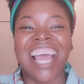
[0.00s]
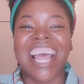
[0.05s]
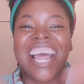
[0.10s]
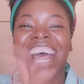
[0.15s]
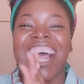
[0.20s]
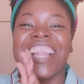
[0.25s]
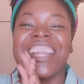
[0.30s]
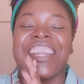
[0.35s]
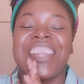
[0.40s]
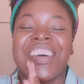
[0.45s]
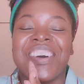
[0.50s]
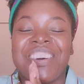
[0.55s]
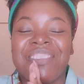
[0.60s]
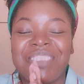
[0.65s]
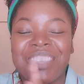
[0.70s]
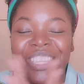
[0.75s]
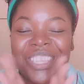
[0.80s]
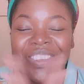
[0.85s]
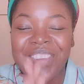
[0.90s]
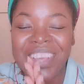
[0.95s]
I know, I'm
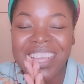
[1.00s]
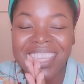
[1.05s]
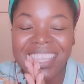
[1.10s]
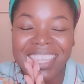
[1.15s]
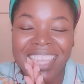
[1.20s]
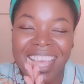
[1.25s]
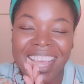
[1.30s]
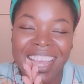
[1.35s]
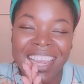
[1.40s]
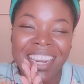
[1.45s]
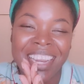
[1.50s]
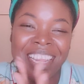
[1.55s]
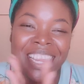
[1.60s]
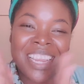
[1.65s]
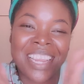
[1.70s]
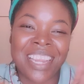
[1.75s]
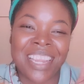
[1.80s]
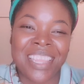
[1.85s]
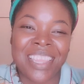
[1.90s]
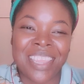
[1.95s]
so
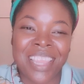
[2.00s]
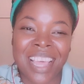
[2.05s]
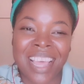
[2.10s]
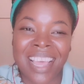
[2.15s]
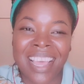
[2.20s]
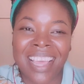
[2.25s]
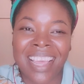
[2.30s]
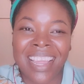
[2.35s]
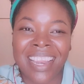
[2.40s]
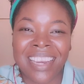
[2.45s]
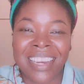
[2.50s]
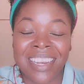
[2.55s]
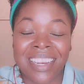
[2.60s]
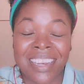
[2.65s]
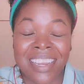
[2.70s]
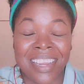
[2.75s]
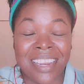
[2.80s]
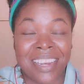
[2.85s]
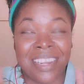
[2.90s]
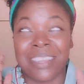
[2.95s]
excited
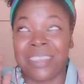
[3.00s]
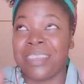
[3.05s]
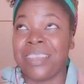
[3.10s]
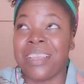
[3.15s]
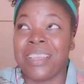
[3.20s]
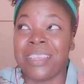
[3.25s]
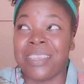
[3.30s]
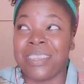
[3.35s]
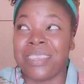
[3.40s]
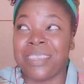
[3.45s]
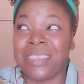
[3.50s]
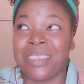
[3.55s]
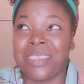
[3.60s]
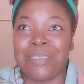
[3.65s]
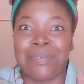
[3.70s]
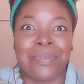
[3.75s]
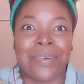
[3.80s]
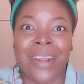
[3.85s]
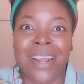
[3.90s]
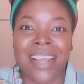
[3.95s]
that and
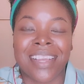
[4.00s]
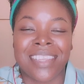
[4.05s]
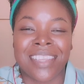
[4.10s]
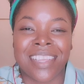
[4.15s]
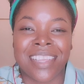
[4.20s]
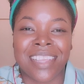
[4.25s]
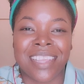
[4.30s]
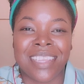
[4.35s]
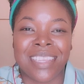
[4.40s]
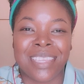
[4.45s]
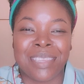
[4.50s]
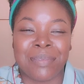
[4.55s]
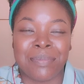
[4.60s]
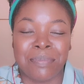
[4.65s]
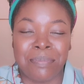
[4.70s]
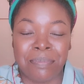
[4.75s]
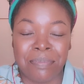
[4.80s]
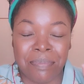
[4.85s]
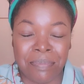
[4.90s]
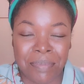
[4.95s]
surprised that it's
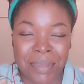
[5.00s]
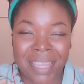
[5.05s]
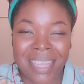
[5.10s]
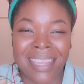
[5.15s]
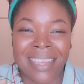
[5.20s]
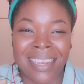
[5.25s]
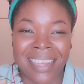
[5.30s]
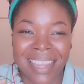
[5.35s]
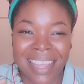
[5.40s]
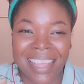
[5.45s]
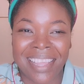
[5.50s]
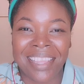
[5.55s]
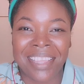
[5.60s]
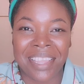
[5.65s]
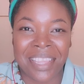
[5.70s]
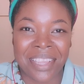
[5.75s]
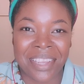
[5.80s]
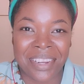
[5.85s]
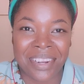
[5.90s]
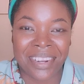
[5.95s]
been a
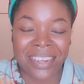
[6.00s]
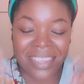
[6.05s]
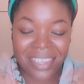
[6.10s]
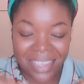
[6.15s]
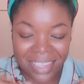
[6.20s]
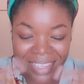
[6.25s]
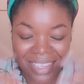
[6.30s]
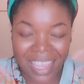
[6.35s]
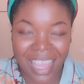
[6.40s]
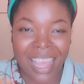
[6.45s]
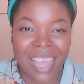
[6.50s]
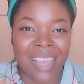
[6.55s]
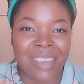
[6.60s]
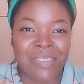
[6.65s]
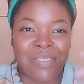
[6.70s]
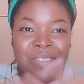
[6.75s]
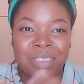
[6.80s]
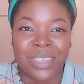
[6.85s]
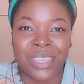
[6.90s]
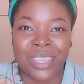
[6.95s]
year since
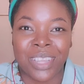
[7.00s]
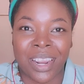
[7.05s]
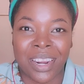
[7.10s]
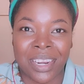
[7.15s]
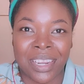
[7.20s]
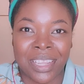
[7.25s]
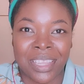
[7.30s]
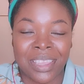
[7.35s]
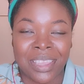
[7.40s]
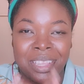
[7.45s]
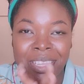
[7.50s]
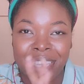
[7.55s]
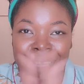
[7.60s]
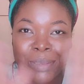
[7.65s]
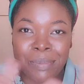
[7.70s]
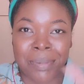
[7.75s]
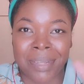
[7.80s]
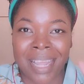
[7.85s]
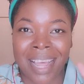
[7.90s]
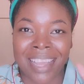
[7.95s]
I've started this
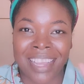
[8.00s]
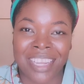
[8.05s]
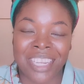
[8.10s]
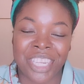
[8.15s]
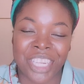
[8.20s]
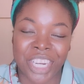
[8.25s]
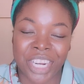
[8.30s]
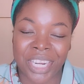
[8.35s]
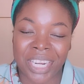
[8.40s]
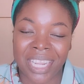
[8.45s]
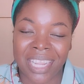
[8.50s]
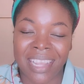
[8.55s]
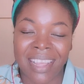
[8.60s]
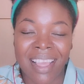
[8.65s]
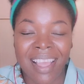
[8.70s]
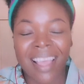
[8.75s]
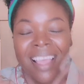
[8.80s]
blogging journey.